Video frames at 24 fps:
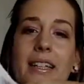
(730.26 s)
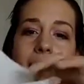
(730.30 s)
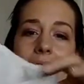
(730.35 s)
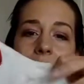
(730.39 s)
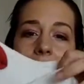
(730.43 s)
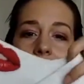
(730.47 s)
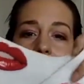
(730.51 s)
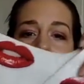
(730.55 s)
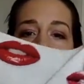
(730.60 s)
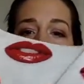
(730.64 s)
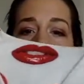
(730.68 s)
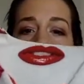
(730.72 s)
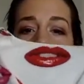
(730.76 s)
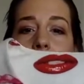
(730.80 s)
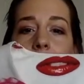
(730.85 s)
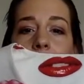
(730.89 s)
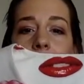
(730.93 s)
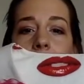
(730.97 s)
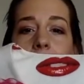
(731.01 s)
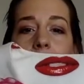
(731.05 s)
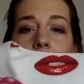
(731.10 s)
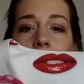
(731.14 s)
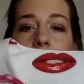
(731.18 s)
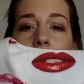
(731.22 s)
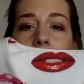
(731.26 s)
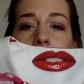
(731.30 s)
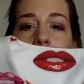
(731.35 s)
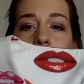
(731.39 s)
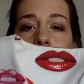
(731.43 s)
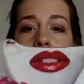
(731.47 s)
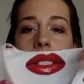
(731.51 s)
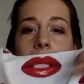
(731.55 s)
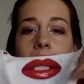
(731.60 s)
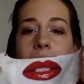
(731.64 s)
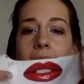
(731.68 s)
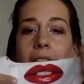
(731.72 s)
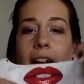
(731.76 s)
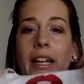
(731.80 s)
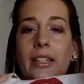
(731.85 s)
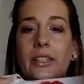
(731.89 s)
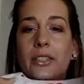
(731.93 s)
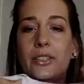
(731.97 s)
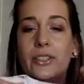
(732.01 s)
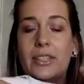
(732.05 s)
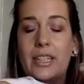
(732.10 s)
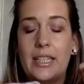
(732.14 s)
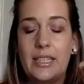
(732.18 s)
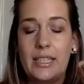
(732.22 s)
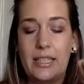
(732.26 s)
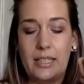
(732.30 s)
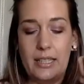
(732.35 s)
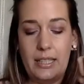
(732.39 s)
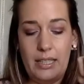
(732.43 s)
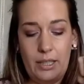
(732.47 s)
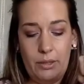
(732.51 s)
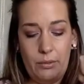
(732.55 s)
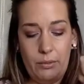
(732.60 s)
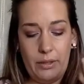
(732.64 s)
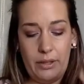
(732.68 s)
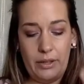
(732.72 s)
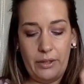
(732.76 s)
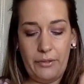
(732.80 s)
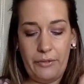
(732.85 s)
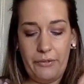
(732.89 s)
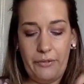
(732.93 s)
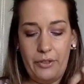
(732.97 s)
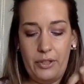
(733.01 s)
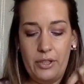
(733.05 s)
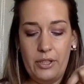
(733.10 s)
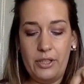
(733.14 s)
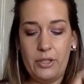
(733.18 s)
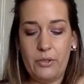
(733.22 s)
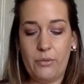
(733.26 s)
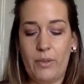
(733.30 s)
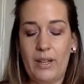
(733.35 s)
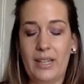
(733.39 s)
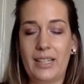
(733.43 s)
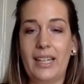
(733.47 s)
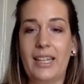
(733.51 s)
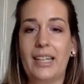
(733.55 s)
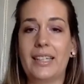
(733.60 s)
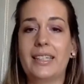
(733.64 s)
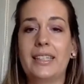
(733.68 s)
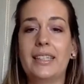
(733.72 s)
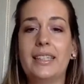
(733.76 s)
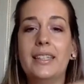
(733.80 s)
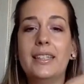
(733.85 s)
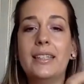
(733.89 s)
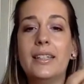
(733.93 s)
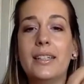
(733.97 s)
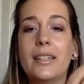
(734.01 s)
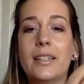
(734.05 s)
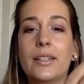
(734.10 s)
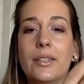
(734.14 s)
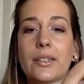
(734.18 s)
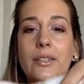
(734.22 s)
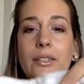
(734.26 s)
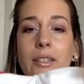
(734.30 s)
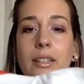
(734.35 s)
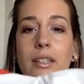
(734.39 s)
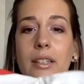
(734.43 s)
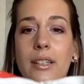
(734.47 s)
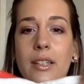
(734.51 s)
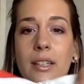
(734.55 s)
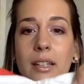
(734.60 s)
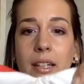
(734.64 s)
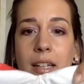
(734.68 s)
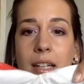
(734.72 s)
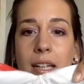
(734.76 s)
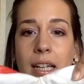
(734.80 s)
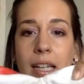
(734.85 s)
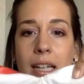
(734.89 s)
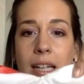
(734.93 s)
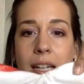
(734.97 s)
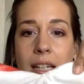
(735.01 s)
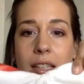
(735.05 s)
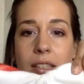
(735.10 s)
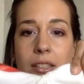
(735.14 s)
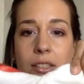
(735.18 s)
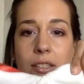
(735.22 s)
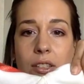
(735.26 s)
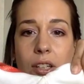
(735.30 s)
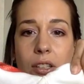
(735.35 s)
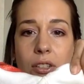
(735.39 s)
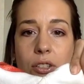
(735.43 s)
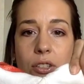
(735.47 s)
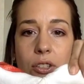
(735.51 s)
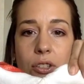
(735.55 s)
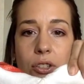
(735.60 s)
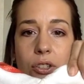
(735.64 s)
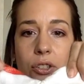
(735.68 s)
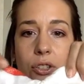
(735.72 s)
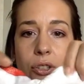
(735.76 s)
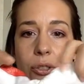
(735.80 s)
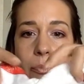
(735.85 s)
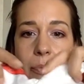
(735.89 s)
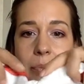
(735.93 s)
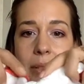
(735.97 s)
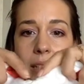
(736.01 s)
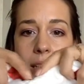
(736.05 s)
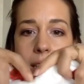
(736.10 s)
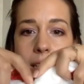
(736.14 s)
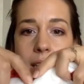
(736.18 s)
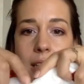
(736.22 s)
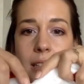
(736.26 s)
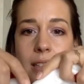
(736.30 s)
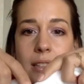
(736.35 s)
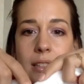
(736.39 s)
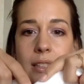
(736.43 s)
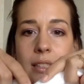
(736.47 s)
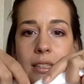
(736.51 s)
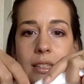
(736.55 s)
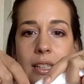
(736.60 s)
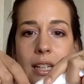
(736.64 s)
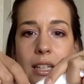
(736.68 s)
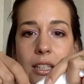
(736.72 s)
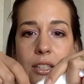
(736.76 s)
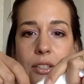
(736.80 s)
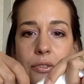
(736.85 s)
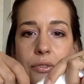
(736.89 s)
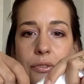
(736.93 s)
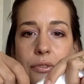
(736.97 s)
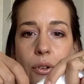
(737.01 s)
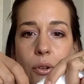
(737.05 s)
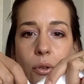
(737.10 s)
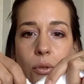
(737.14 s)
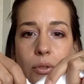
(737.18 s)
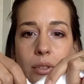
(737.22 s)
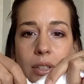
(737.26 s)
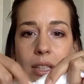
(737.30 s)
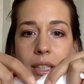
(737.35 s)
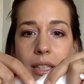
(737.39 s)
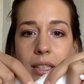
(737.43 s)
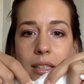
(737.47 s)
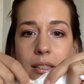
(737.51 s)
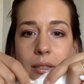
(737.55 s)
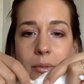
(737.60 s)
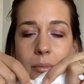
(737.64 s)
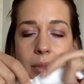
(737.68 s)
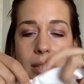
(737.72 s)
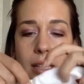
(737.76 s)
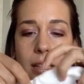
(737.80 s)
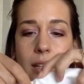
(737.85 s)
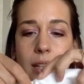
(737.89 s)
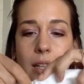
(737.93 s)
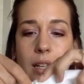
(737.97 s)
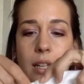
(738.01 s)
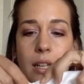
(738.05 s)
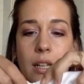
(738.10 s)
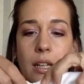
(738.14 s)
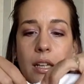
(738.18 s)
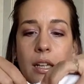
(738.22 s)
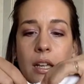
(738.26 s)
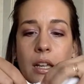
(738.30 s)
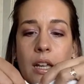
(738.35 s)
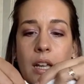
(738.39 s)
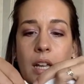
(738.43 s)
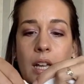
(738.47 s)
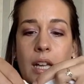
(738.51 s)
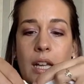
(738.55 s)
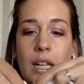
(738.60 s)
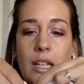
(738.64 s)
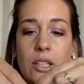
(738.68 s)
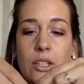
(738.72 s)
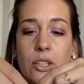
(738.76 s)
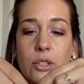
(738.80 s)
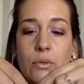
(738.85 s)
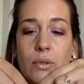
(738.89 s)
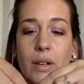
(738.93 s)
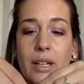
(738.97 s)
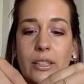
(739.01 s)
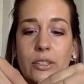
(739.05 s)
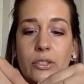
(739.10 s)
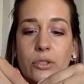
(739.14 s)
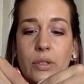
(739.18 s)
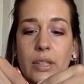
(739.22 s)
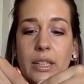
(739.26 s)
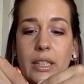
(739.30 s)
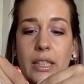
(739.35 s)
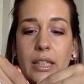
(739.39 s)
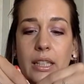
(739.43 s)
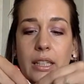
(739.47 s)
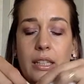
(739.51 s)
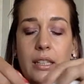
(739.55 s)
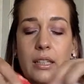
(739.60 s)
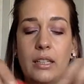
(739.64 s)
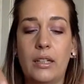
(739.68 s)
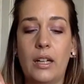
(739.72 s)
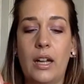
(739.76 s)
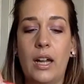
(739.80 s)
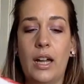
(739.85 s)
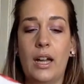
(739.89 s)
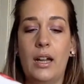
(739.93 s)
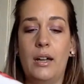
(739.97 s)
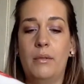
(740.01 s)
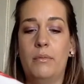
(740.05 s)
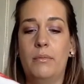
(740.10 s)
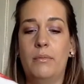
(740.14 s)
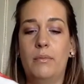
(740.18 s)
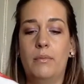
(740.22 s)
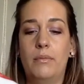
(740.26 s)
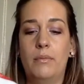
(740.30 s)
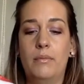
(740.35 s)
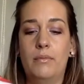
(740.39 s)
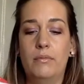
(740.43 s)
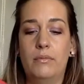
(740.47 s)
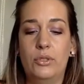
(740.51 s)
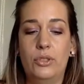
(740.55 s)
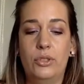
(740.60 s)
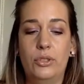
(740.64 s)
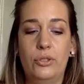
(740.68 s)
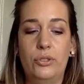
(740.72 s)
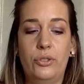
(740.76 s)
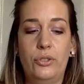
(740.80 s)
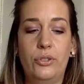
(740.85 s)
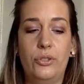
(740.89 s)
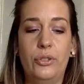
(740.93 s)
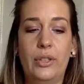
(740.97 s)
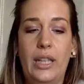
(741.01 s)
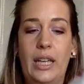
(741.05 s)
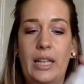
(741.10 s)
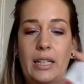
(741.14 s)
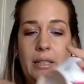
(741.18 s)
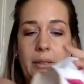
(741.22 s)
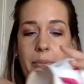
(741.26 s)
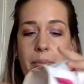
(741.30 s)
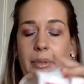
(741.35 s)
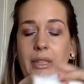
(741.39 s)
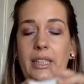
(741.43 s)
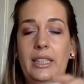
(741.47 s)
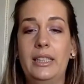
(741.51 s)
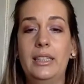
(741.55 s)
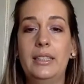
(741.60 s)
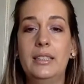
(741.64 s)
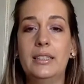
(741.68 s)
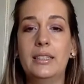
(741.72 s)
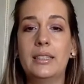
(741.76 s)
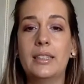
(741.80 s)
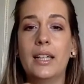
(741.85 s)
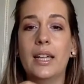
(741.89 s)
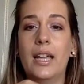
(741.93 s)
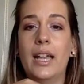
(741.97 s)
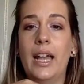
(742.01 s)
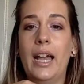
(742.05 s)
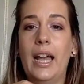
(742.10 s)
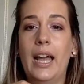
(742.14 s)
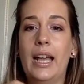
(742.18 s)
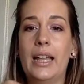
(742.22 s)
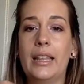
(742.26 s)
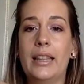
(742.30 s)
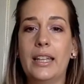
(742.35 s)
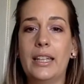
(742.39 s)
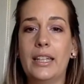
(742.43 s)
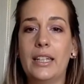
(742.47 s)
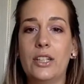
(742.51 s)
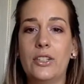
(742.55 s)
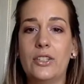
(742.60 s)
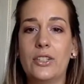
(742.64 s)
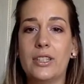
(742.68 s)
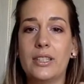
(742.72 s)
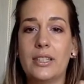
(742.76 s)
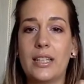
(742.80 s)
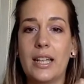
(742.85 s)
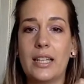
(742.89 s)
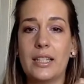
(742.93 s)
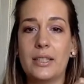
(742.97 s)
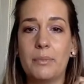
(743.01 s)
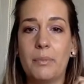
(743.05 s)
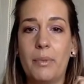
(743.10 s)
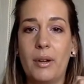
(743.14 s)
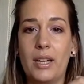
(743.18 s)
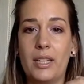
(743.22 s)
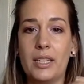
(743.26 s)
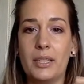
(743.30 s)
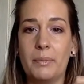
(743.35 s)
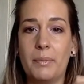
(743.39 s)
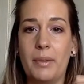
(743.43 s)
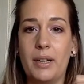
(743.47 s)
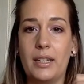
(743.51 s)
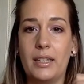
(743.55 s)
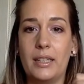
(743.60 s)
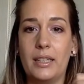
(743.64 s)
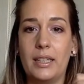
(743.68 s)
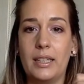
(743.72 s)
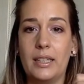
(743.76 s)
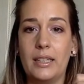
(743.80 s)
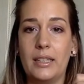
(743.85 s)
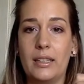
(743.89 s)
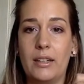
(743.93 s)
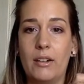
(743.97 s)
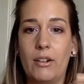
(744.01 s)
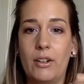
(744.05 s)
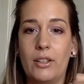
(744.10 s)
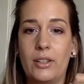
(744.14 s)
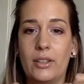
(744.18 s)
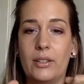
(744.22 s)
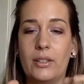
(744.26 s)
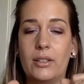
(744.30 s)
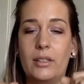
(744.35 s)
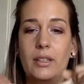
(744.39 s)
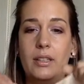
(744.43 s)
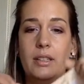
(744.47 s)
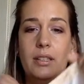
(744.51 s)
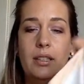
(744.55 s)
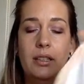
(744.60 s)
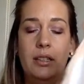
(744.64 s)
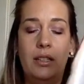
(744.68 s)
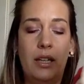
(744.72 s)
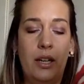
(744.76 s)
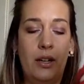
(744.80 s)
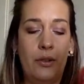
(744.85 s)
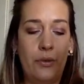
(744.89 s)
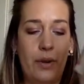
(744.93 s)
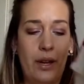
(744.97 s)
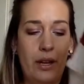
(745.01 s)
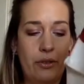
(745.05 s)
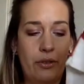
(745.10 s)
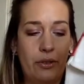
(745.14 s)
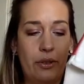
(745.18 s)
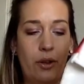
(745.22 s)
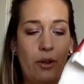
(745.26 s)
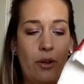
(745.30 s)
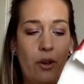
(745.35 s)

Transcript: has a V-neck, and you can see with the first one, like here, it's not super neat. It does fold a little bit there. It's quite tricky to do that piece, and then it just has bias binding on around the